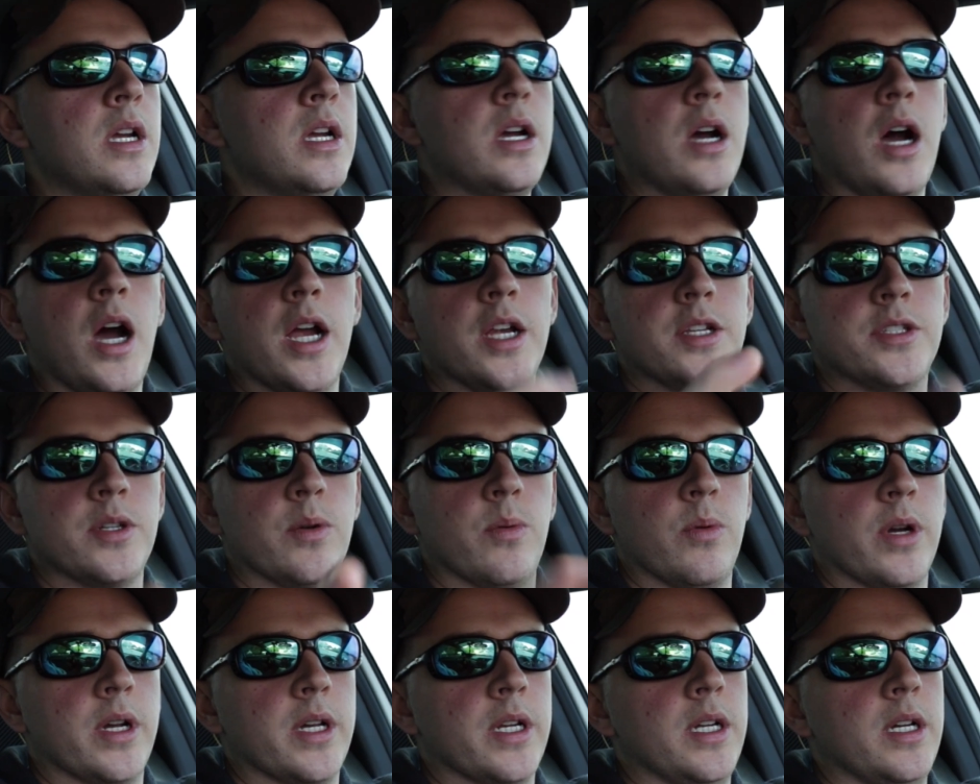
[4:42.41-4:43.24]
All right, so
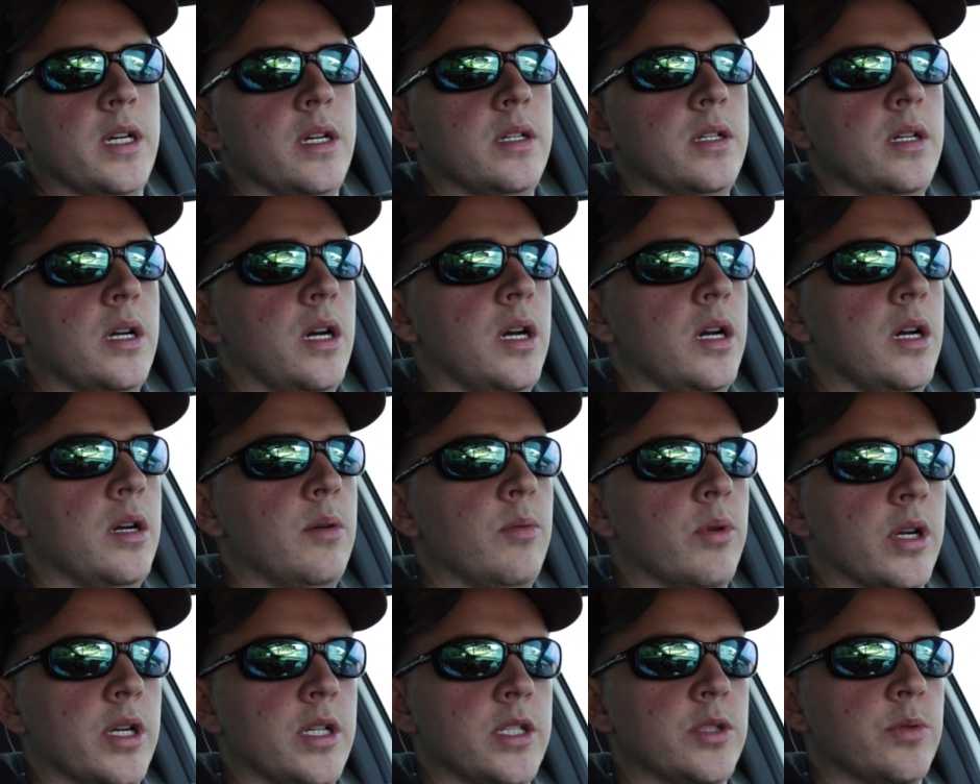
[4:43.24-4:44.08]
we're
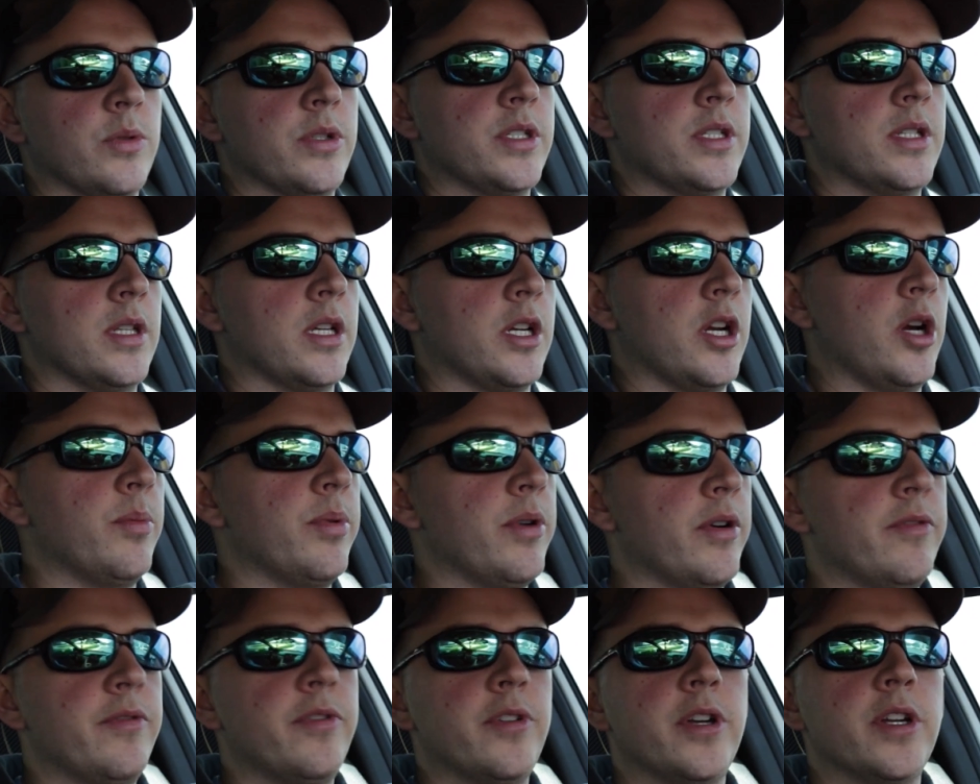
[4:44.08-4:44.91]
gonna switch to the
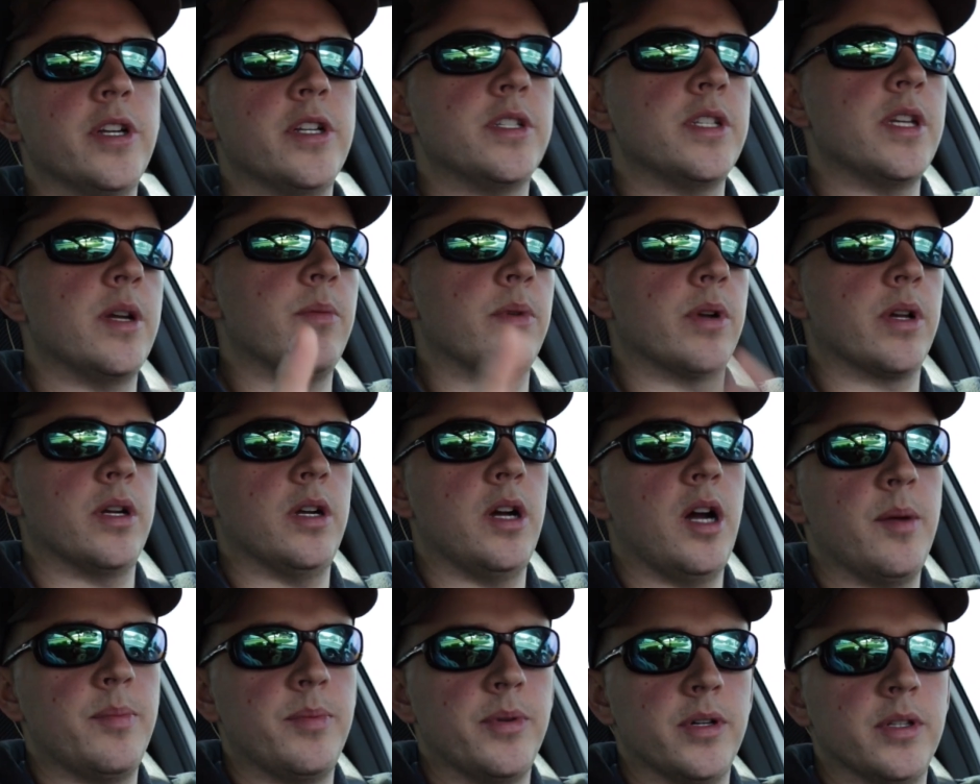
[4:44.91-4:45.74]
GoPro footage, and we're gonna
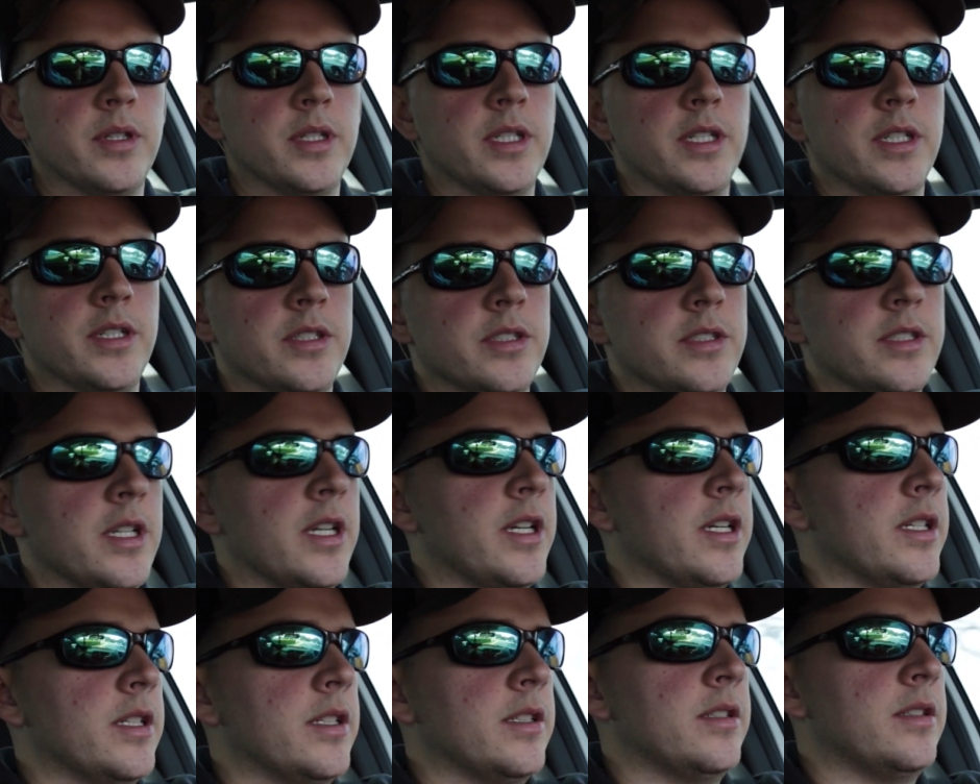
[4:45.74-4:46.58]
hop on the
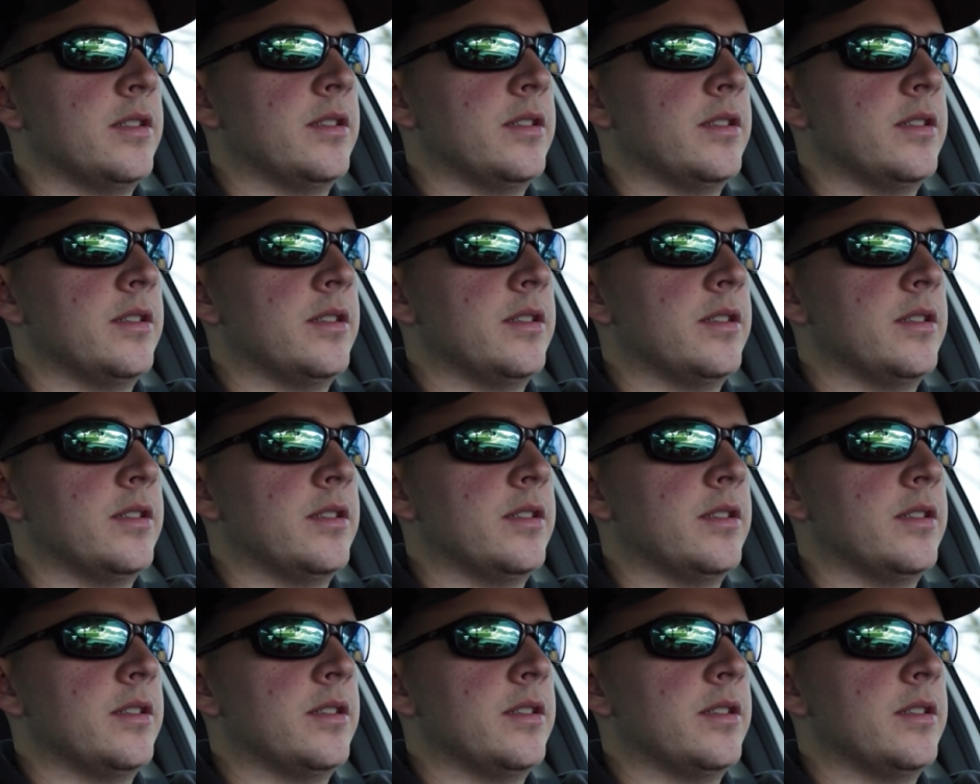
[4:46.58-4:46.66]
interstate.